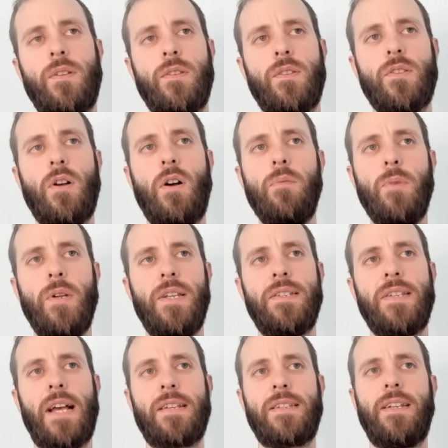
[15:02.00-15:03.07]
Simon is
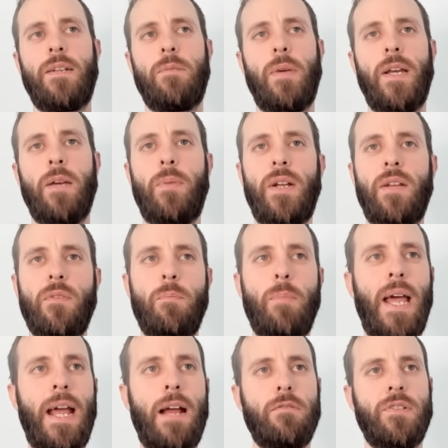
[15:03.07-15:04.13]
asking me a bit of a
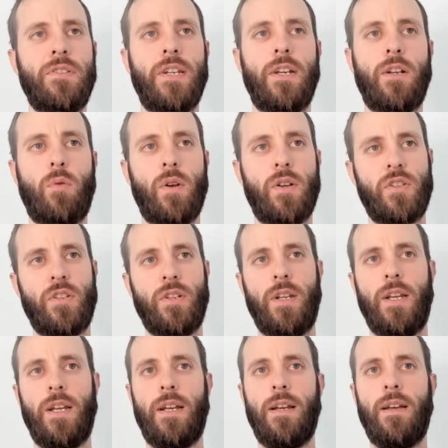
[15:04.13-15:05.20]
parenting question
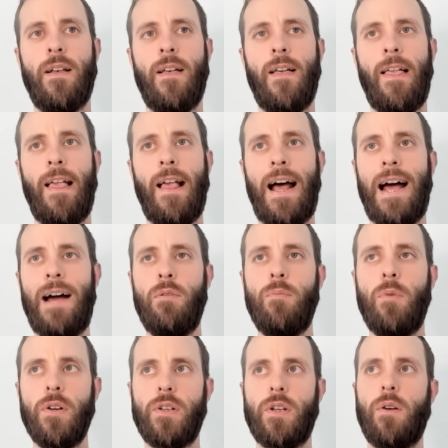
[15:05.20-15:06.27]
here. How am
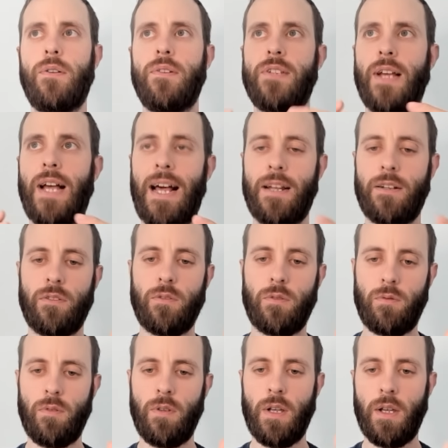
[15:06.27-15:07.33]
I going to
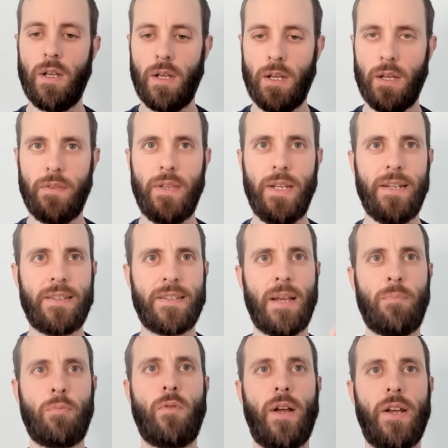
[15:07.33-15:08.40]
handle the
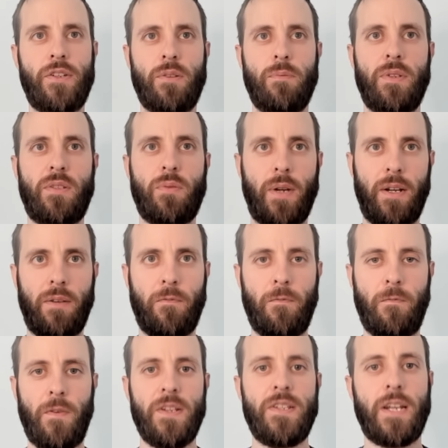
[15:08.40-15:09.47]
separation between
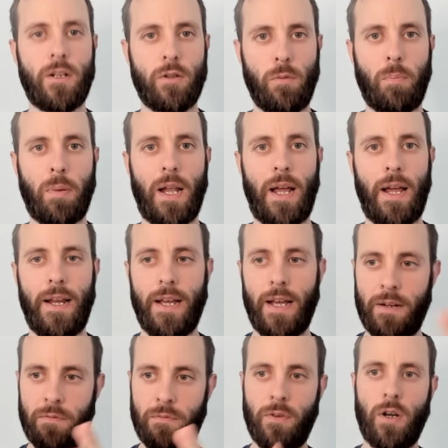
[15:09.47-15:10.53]
physical play
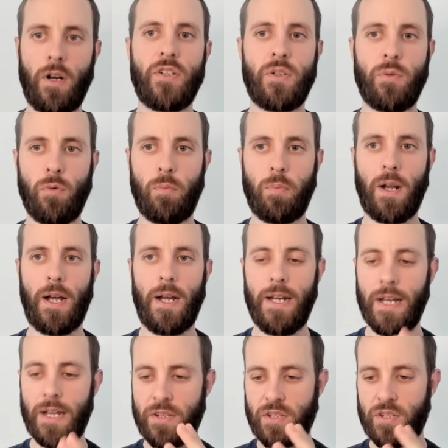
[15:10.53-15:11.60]
and virtual play?
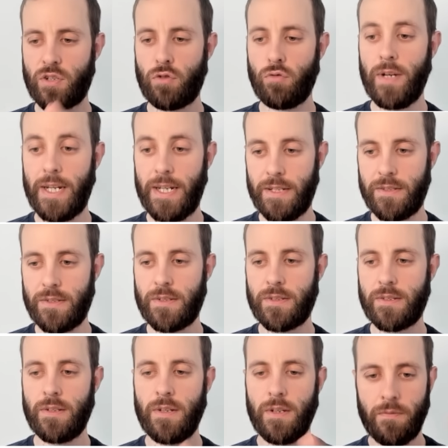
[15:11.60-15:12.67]

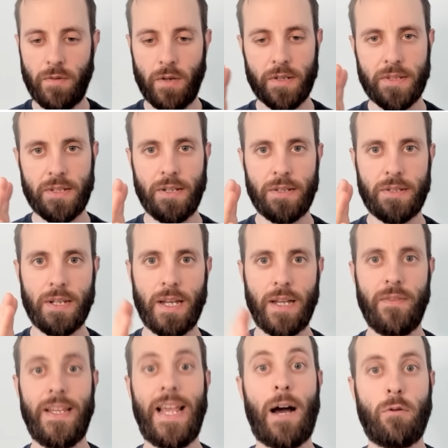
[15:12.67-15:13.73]
Screens versus
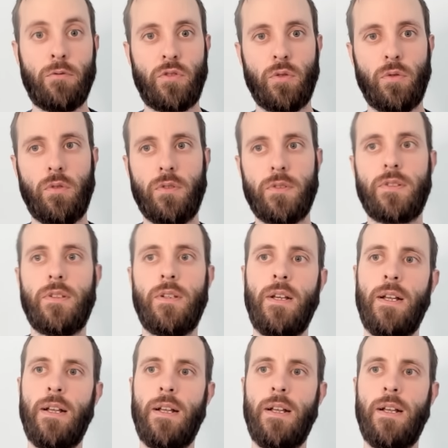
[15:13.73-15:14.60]
the outdoors.